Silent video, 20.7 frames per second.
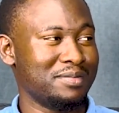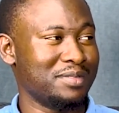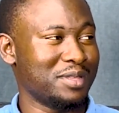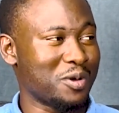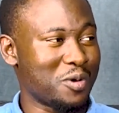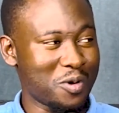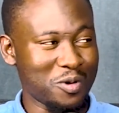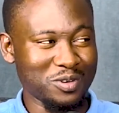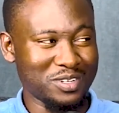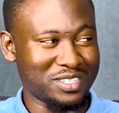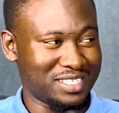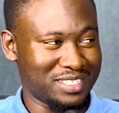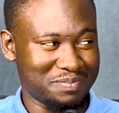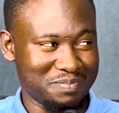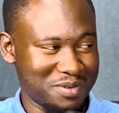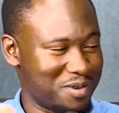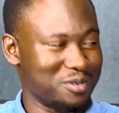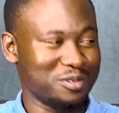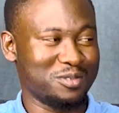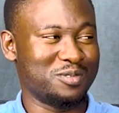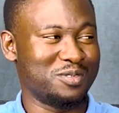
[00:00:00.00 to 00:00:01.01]
The gold
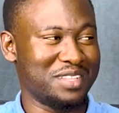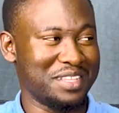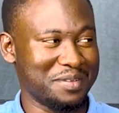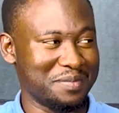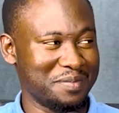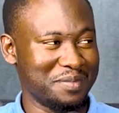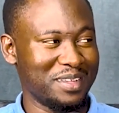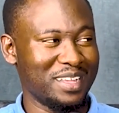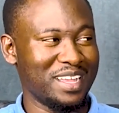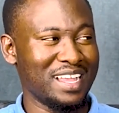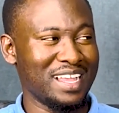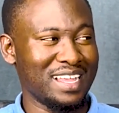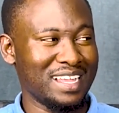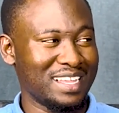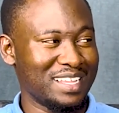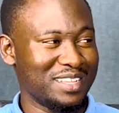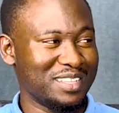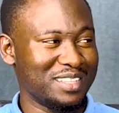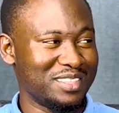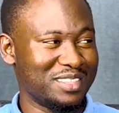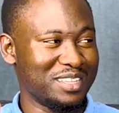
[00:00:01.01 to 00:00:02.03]
belongs to them.
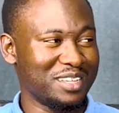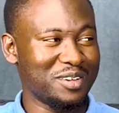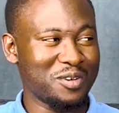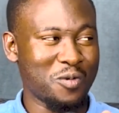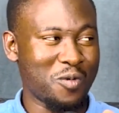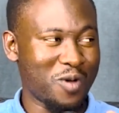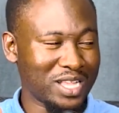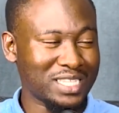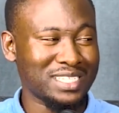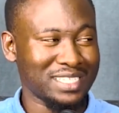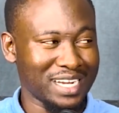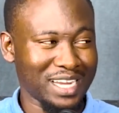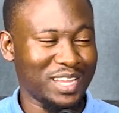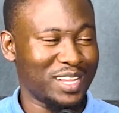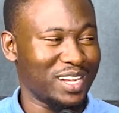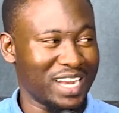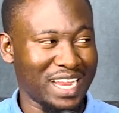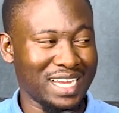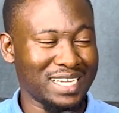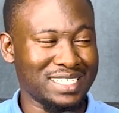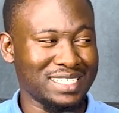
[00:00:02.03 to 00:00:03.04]
Okay. The what's
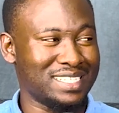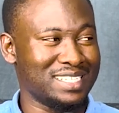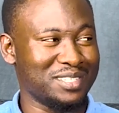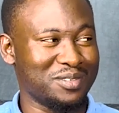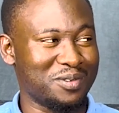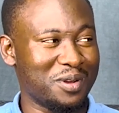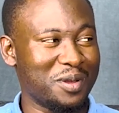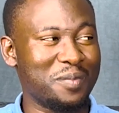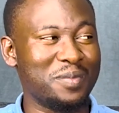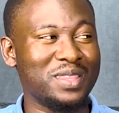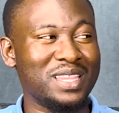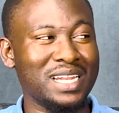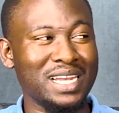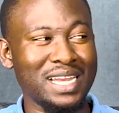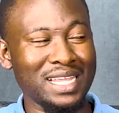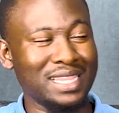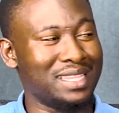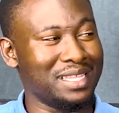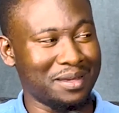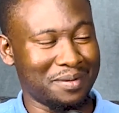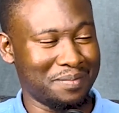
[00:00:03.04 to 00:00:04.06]
regulated is going to be the
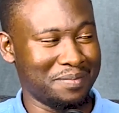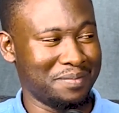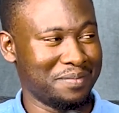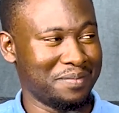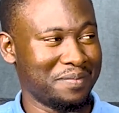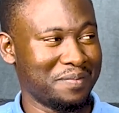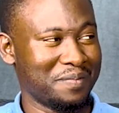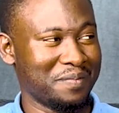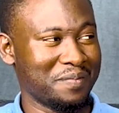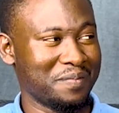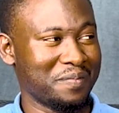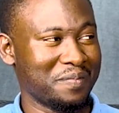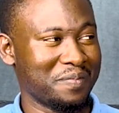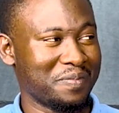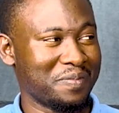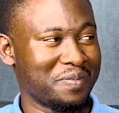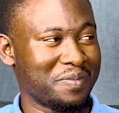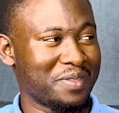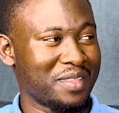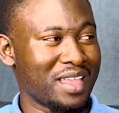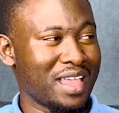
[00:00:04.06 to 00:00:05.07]
lithium.
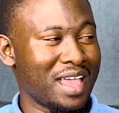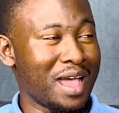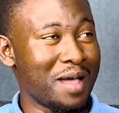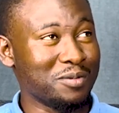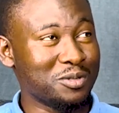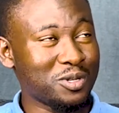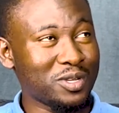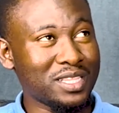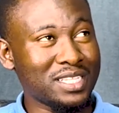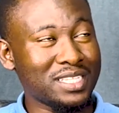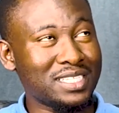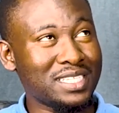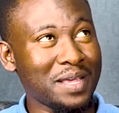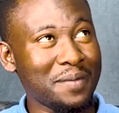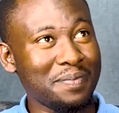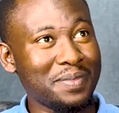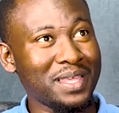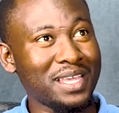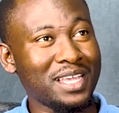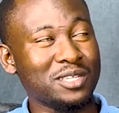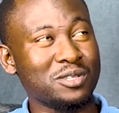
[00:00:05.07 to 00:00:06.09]
Ish. I'm sure the
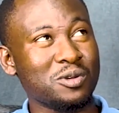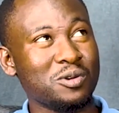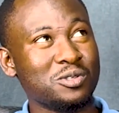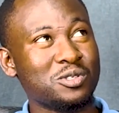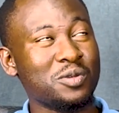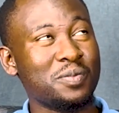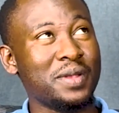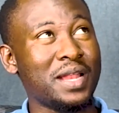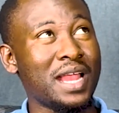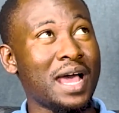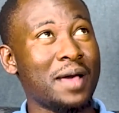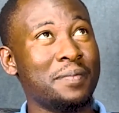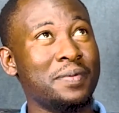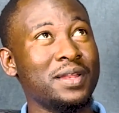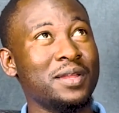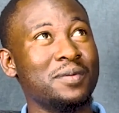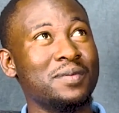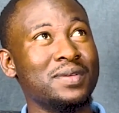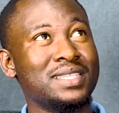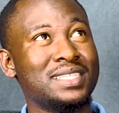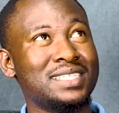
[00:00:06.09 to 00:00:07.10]
same thing has also been
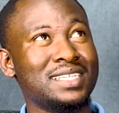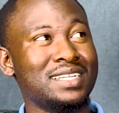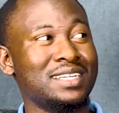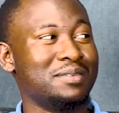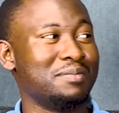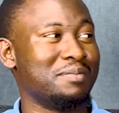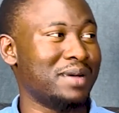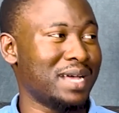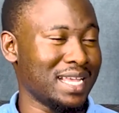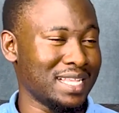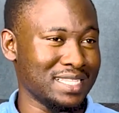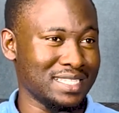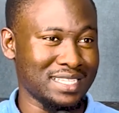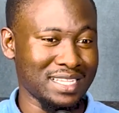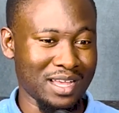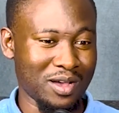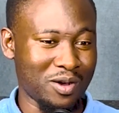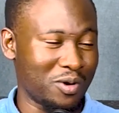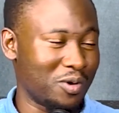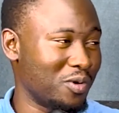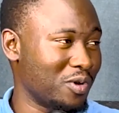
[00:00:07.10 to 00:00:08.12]
happening with certain
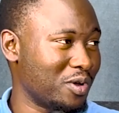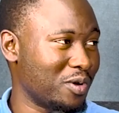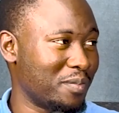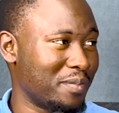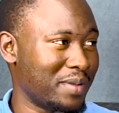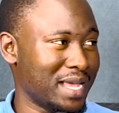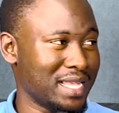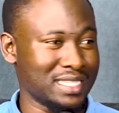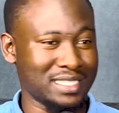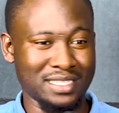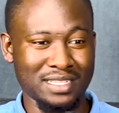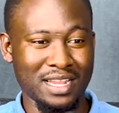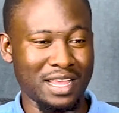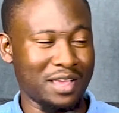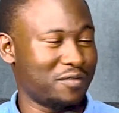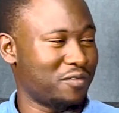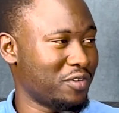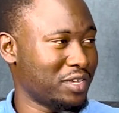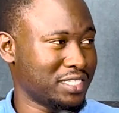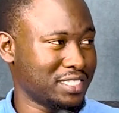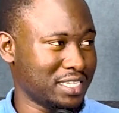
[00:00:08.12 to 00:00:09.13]
mines, our local mines,
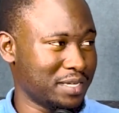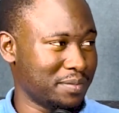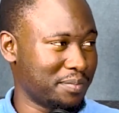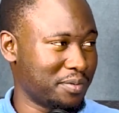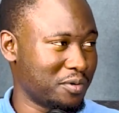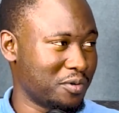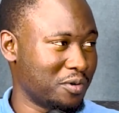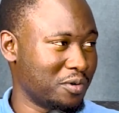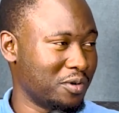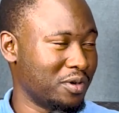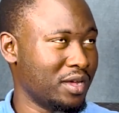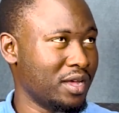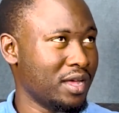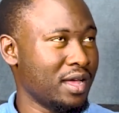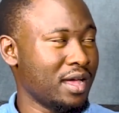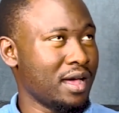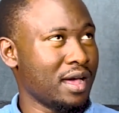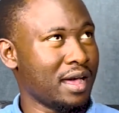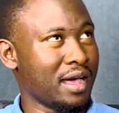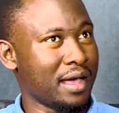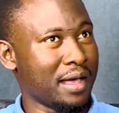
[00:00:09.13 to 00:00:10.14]
like for example,
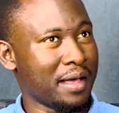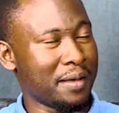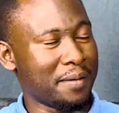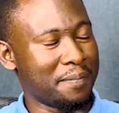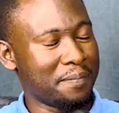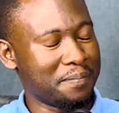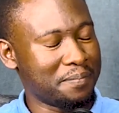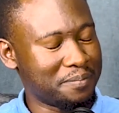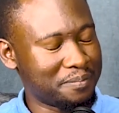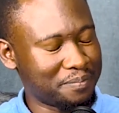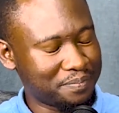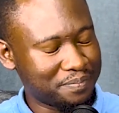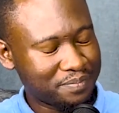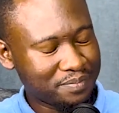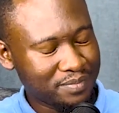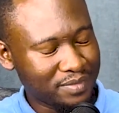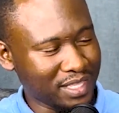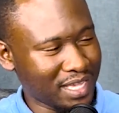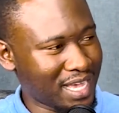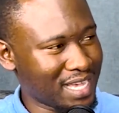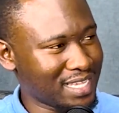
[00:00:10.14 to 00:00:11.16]
um,
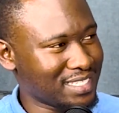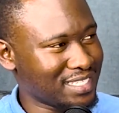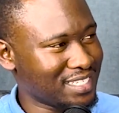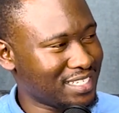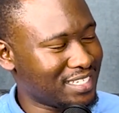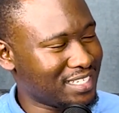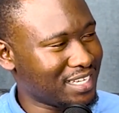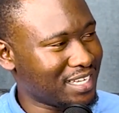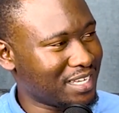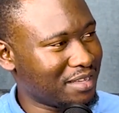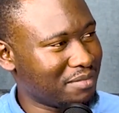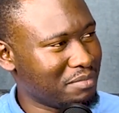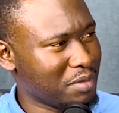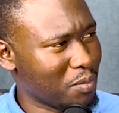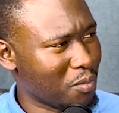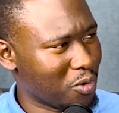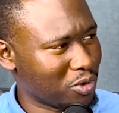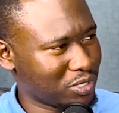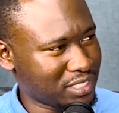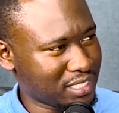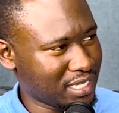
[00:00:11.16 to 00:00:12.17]
the guys at uh,
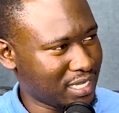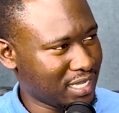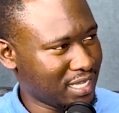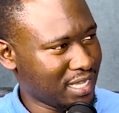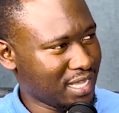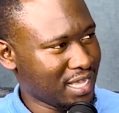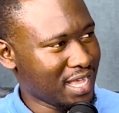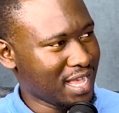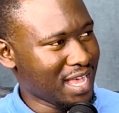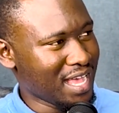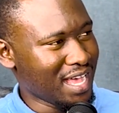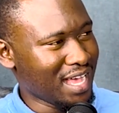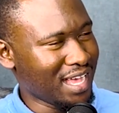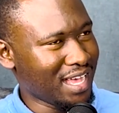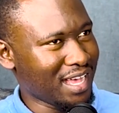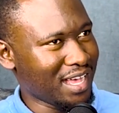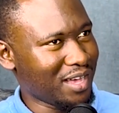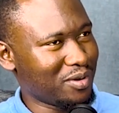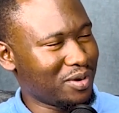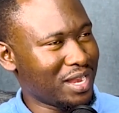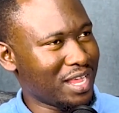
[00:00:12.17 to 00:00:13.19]
Mimosa. Mm-hmm.
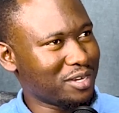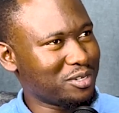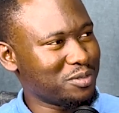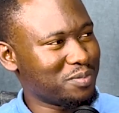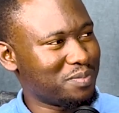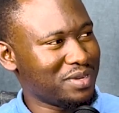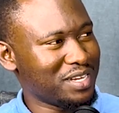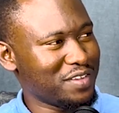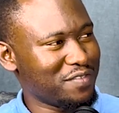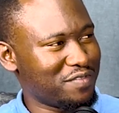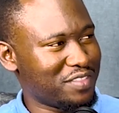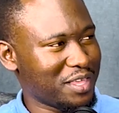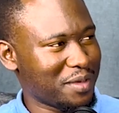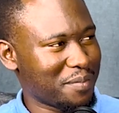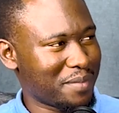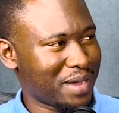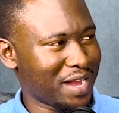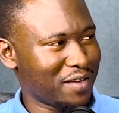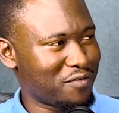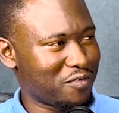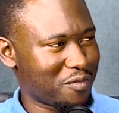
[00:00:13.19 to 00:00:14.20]
I, I, would like to believe they
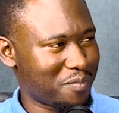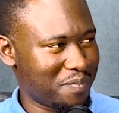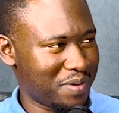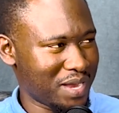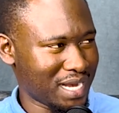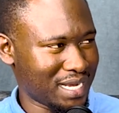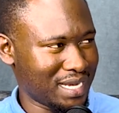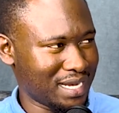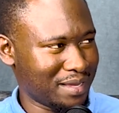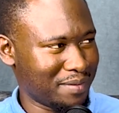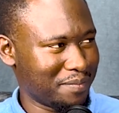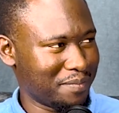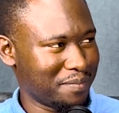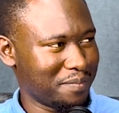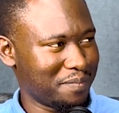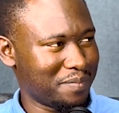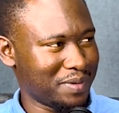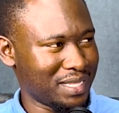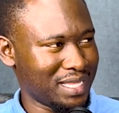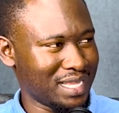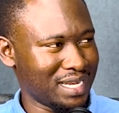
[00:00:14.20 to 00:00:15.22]
mine for platinum,
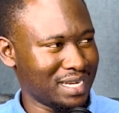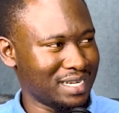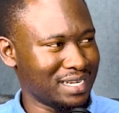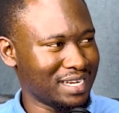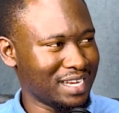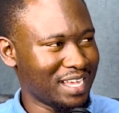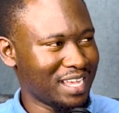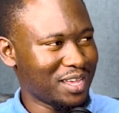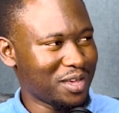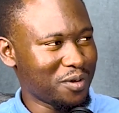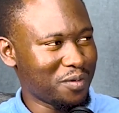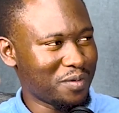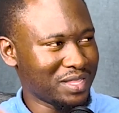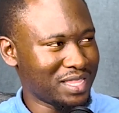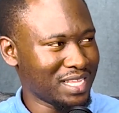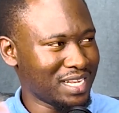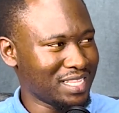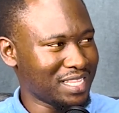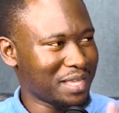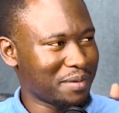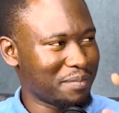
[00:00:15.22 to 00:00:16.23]
but then
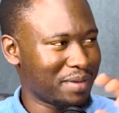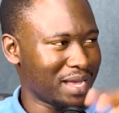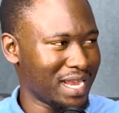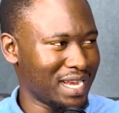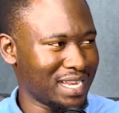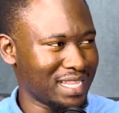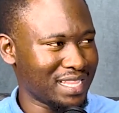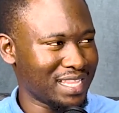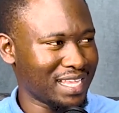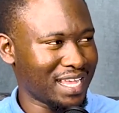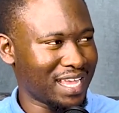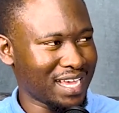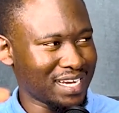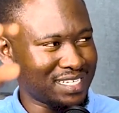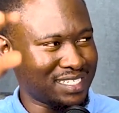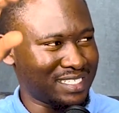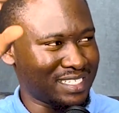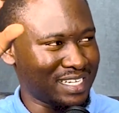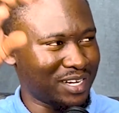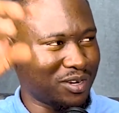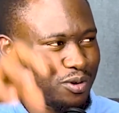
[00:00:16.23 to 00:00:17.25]
within their mining, they
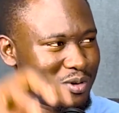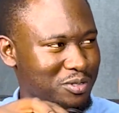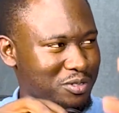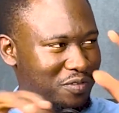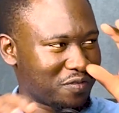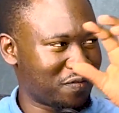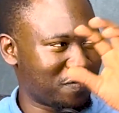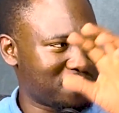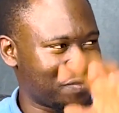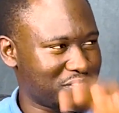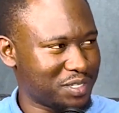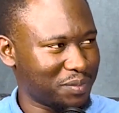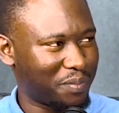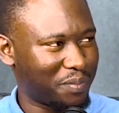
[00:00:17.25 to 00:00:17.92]
get a lot of